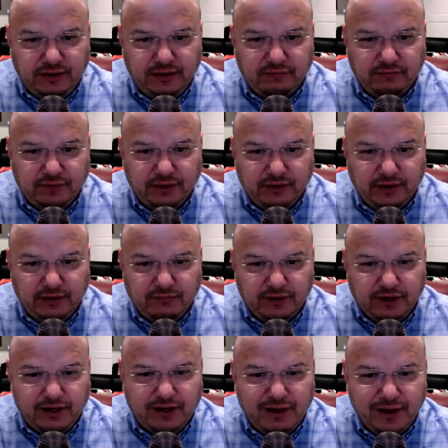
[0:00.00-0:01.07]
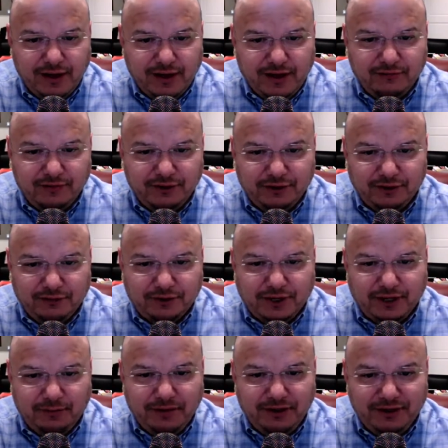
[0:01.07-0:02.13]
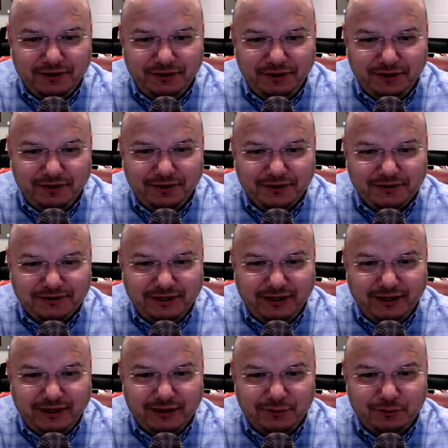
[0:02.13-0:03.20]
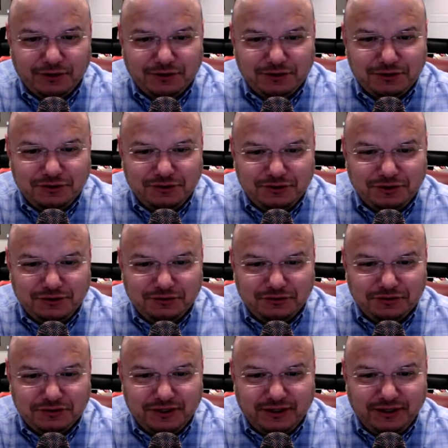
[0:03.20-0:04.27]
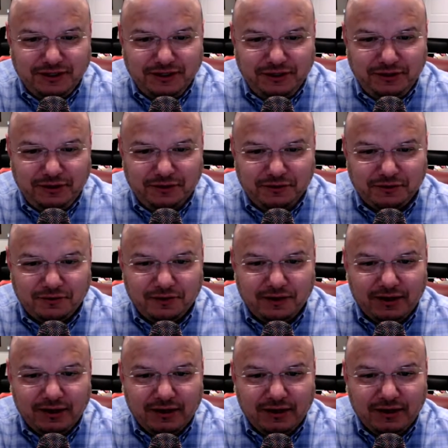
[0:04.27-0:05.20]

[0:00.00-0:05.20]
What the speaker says: Every little cubby in there is taken with students either studying or.